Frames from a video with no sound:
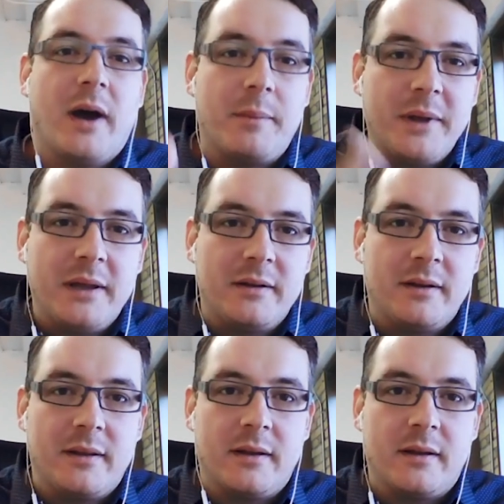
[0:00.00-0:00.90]
both up
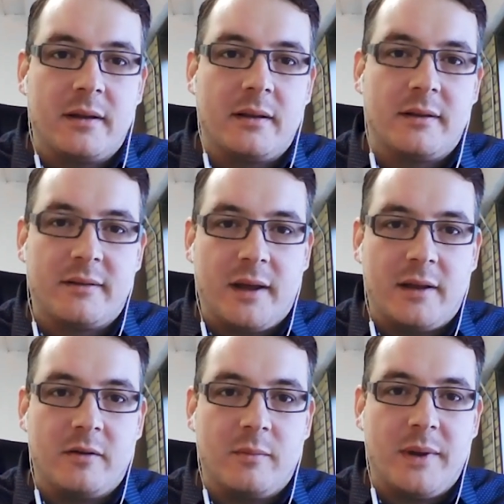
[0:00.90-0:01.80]
into the, the
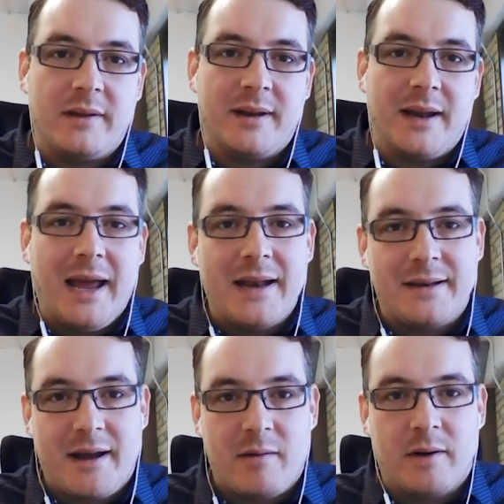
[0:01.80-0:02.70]
sandstone basin
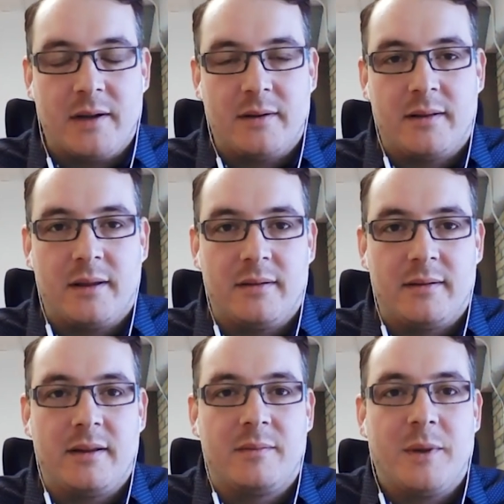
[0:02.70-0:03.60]
and down into
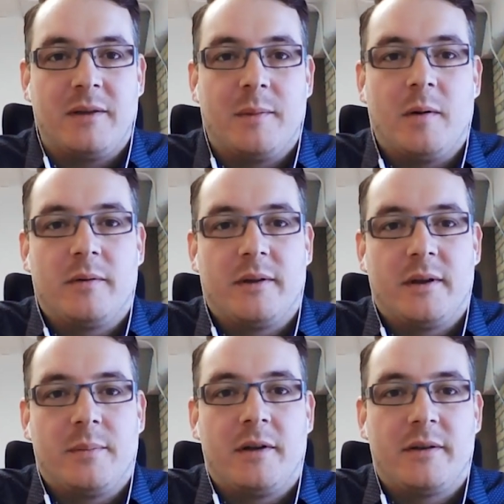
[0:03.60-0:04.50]
these, these basement
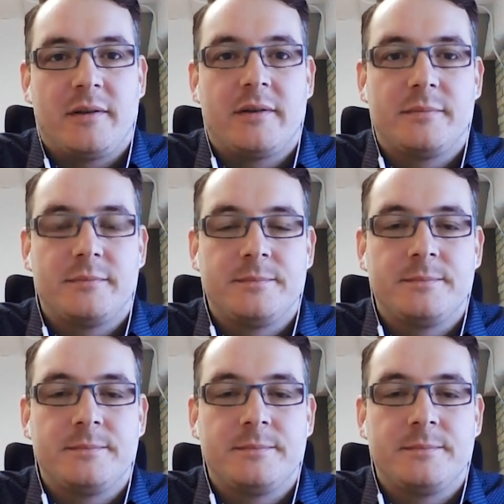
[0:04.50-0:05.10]
hosted deposits.